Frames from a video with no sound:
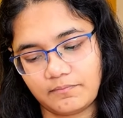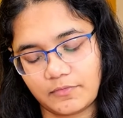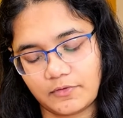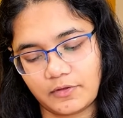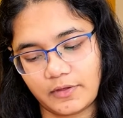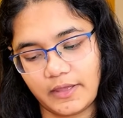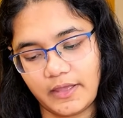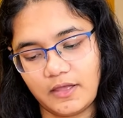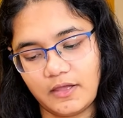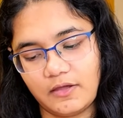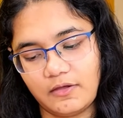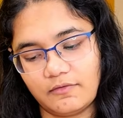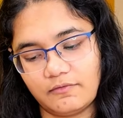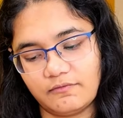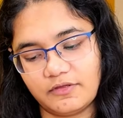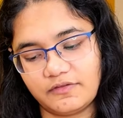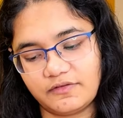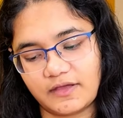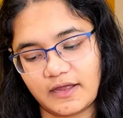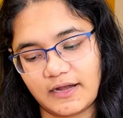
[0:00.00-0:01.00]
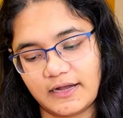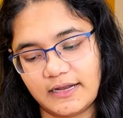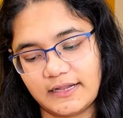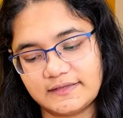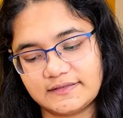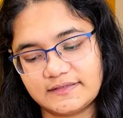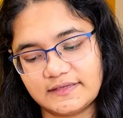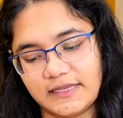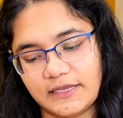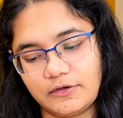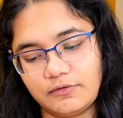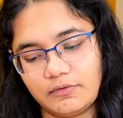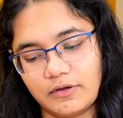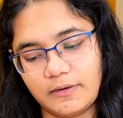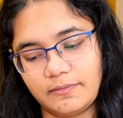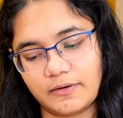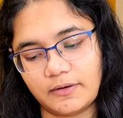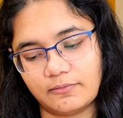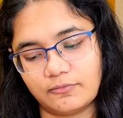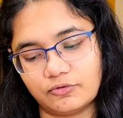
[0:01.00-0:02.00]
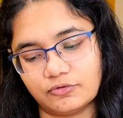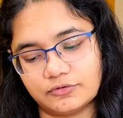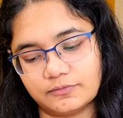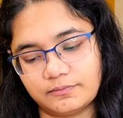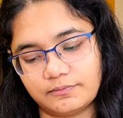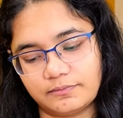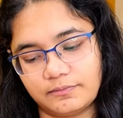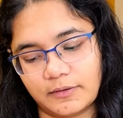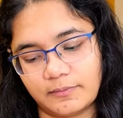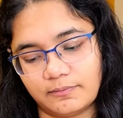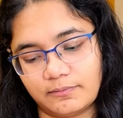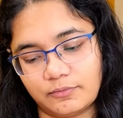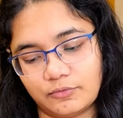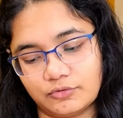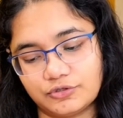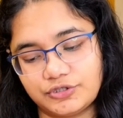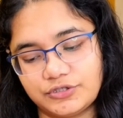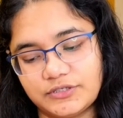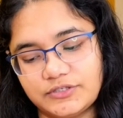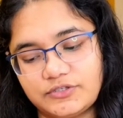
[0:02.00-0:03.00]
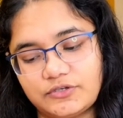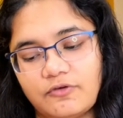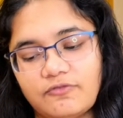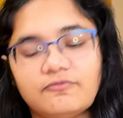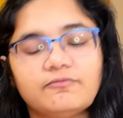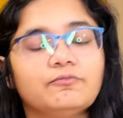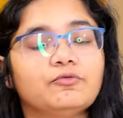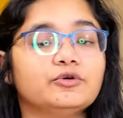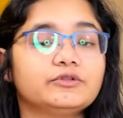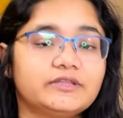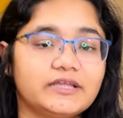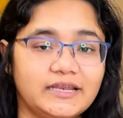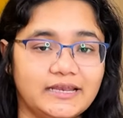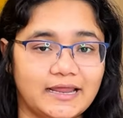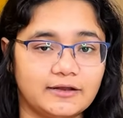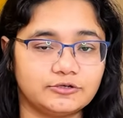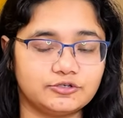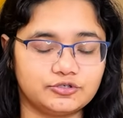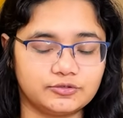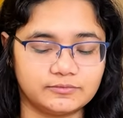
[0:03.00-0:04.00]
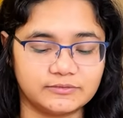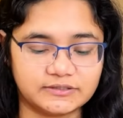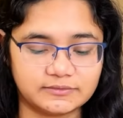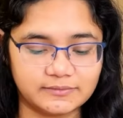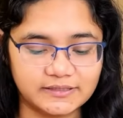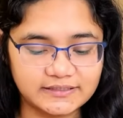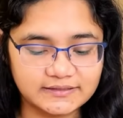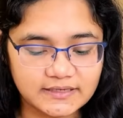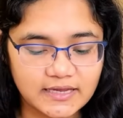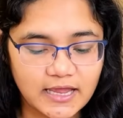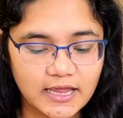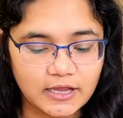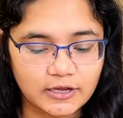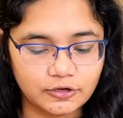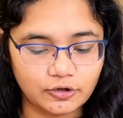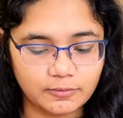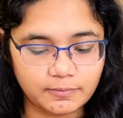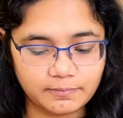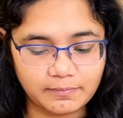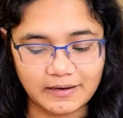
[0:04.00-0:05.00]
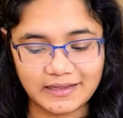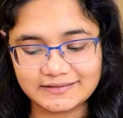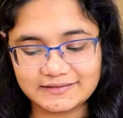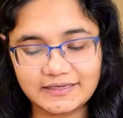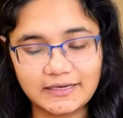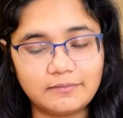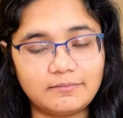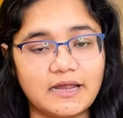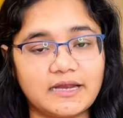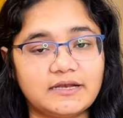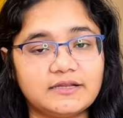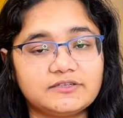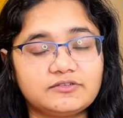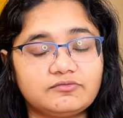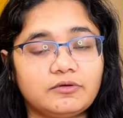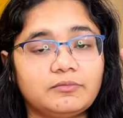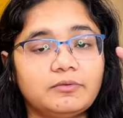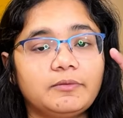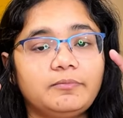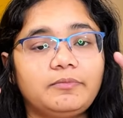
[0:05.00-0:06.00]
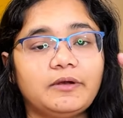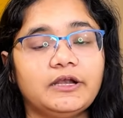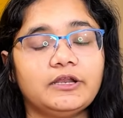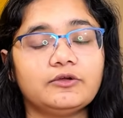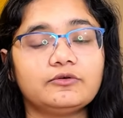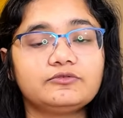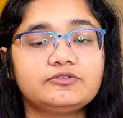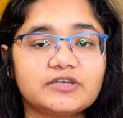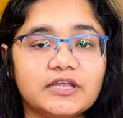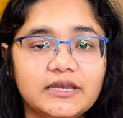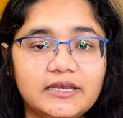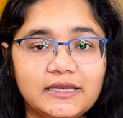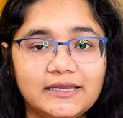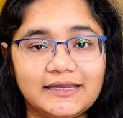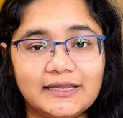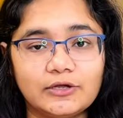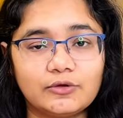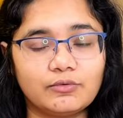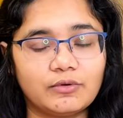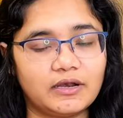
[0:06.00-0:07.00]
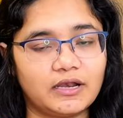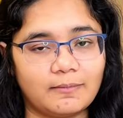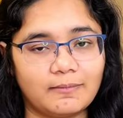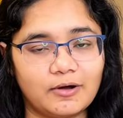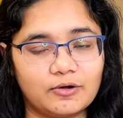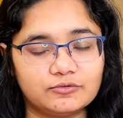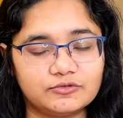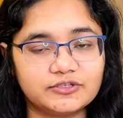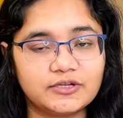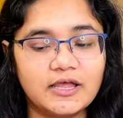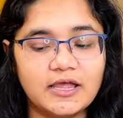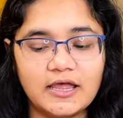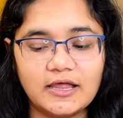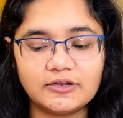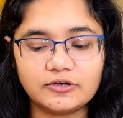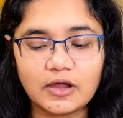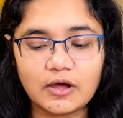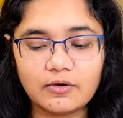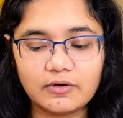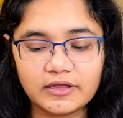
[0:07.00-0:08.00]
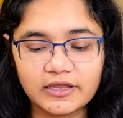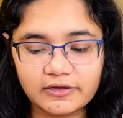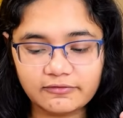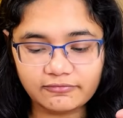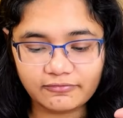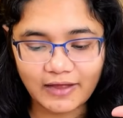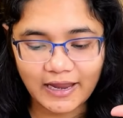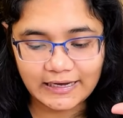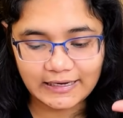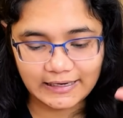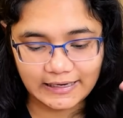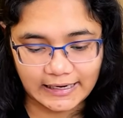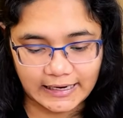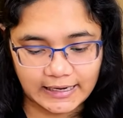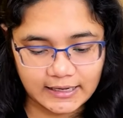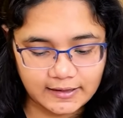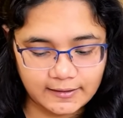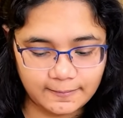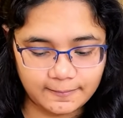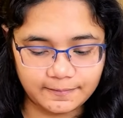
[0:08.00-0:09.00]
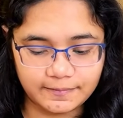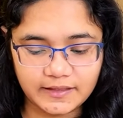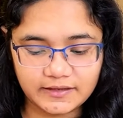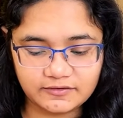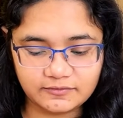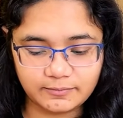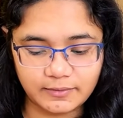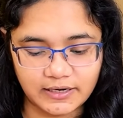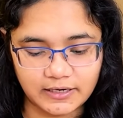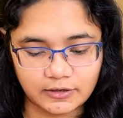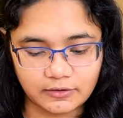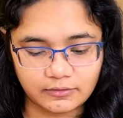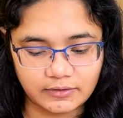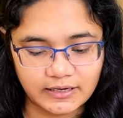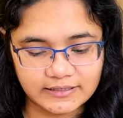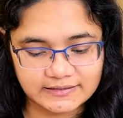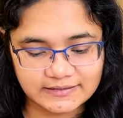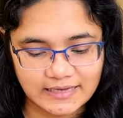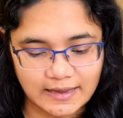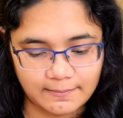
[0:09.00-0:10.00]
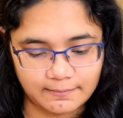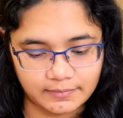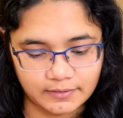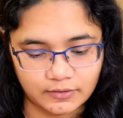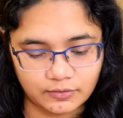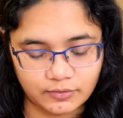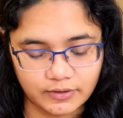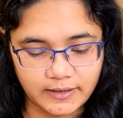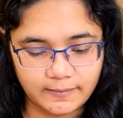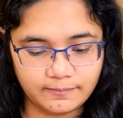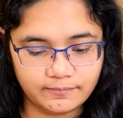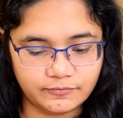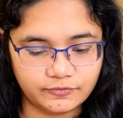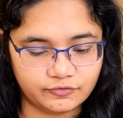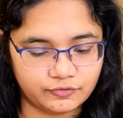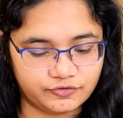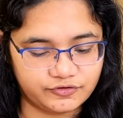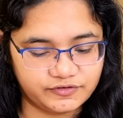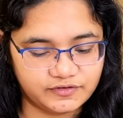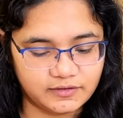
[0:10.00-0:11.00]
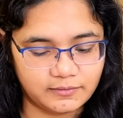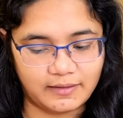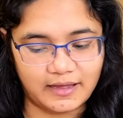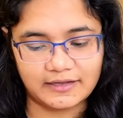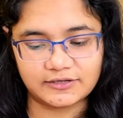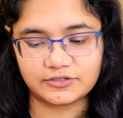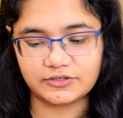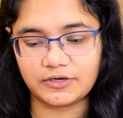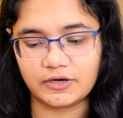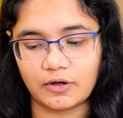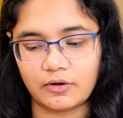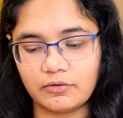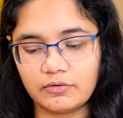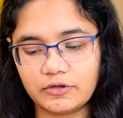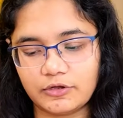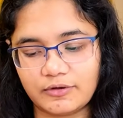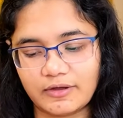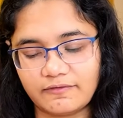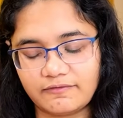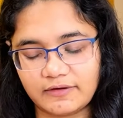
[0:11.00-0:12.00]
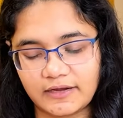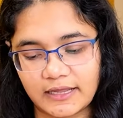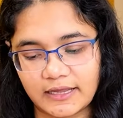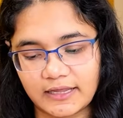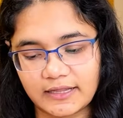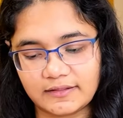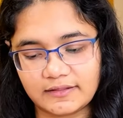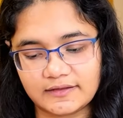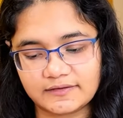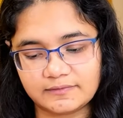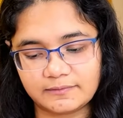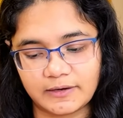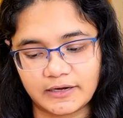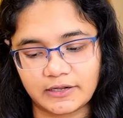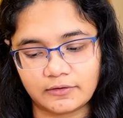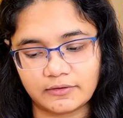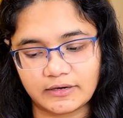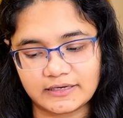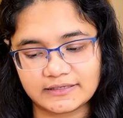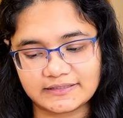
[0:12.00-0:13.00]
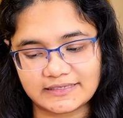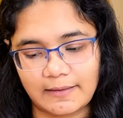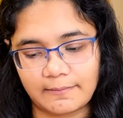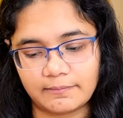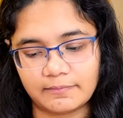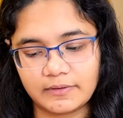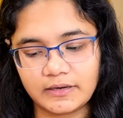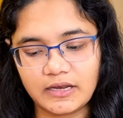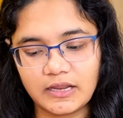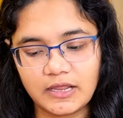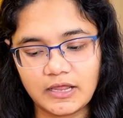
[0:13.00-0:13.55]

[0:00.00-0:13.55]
Okay, which contains equal proportions of both enantiomers, means your plus and minus will be produced in equal amounts. Now if I take this particular sample, okay, so just imagine now you have taken this particular sample,